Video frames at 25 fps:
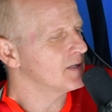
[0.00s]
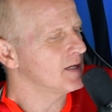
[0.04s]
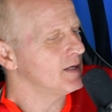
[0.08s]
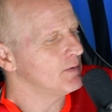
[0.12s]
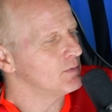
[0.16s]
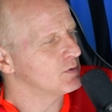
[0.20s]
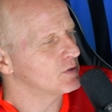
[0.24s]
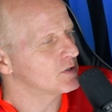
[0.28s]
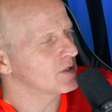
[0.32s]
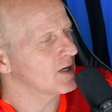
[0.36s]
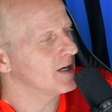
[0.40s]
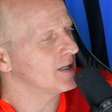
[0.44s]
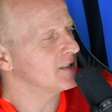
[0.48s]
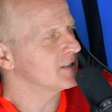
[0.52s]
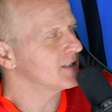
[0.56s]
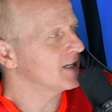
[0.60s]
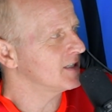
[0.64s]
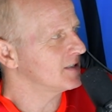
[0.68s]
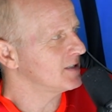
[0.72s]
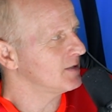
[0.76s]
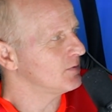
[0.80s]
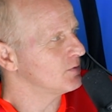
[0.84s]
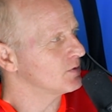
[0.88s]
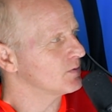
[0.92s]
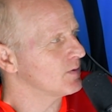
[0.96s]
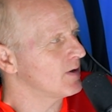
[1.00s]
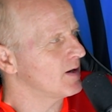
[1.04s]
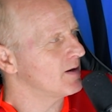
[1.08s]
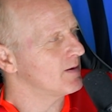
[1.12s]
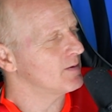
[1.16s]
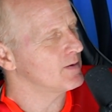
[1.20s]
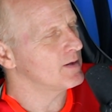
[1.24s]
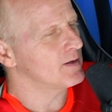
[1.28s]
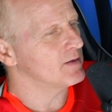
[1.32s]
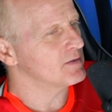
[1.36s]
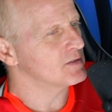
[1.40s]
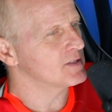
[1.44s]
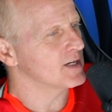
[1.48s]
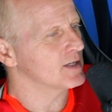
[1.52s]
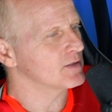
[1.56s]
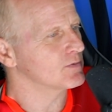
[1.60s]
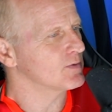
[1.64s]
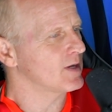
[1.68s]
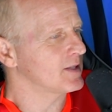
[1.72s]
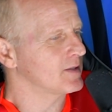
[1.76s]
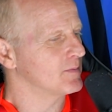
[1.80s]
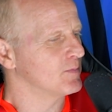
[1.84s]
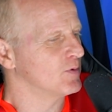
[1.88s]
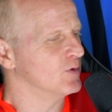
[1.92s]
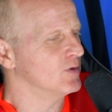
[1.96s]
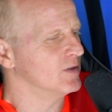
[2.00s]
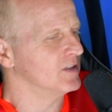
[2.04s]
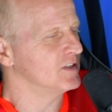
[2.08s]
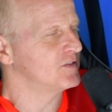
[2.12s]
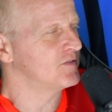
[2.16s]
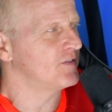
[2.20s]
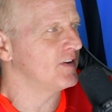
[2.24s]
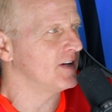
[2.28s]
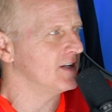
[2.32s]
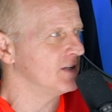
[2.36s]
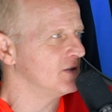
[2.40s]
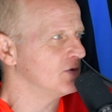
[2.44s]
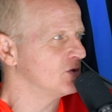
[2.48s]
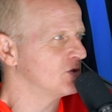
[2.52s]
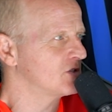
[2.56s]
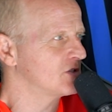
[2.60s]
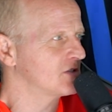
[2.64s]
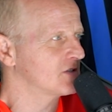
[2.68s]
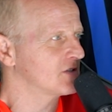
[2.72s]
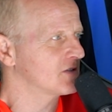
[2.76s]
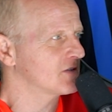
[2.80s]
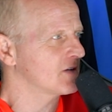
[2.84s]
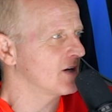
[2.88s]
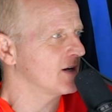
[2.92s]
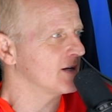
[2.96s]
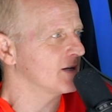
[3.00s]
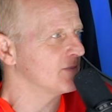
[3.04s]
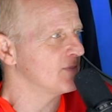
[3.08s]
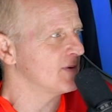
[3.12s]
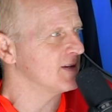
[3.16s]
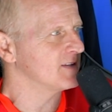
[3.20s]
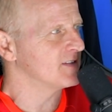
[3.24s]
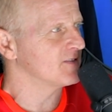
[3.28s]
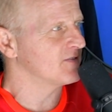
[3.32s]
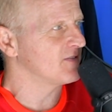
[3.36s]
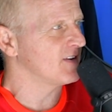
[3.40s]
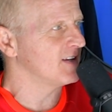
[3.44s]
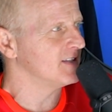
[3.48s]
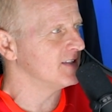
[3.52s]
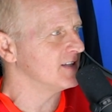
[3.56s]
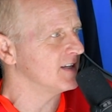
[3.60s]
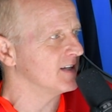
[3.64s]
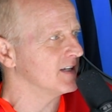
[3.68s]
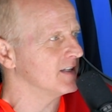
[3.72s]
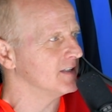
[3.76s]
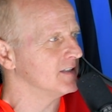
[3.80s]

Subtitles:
He was showing Jez. Jez had the ball at his feet and he was showing a bit of defending.